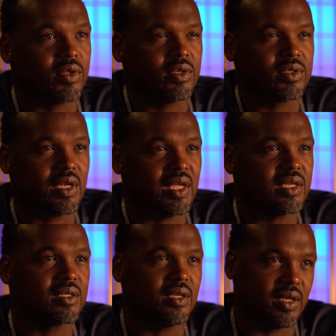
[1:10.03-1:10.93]
There's a
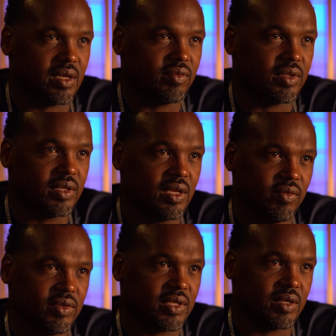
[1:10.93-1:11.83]
lesson in
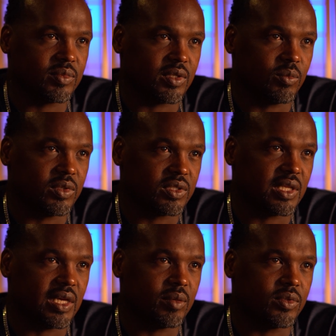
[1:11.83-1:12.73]
every time someone
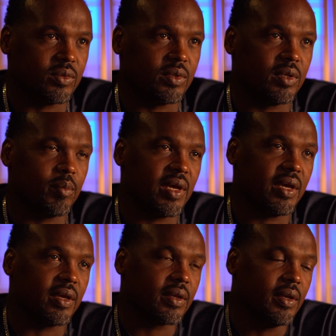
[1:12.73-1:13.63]
stabs you in your back.